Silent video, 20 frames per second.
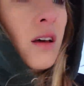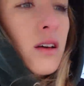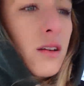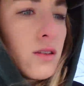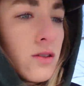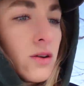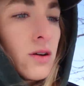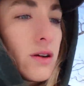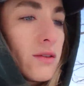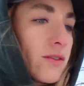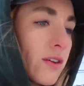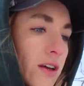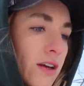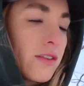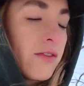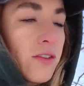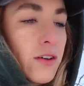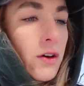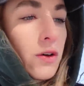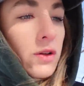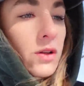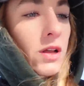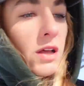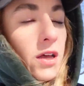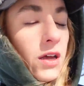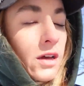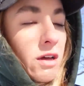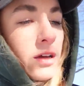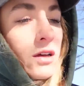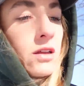sort of like fill
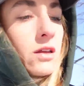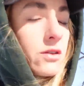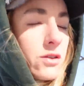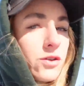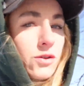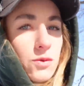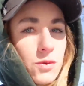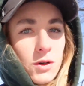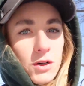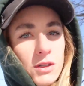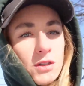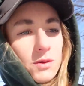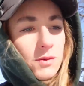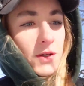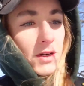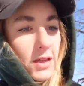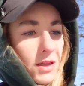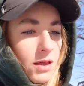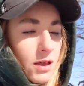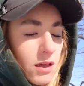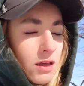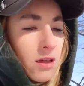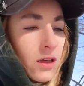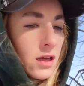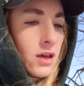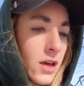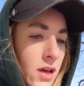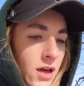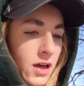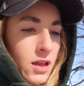the new woods with
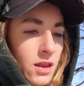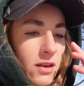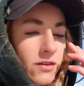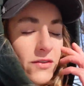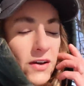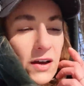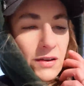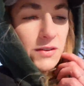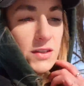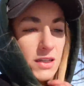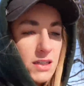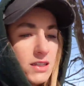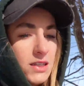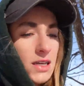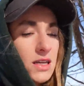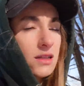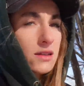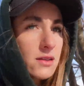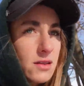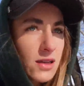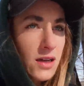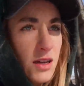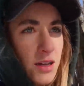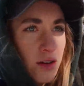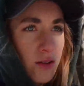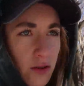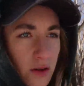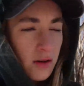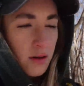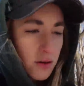the 5/16
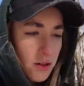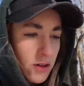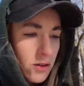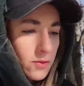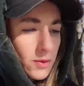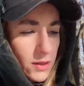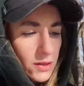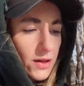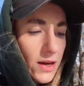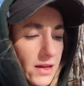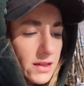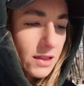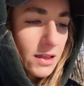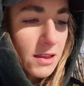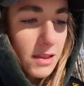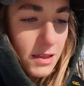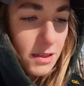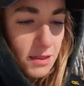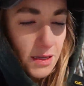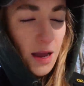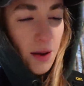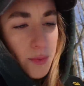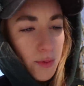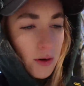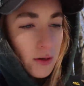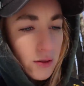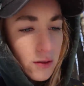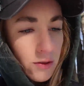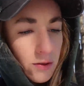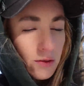tubing line that the sap
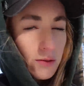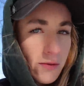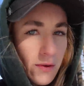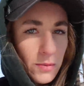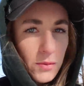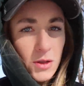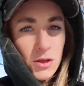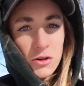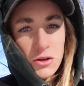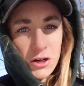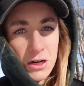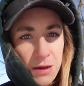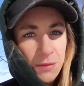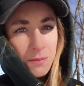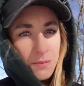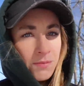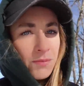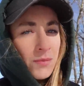runs through from the tree.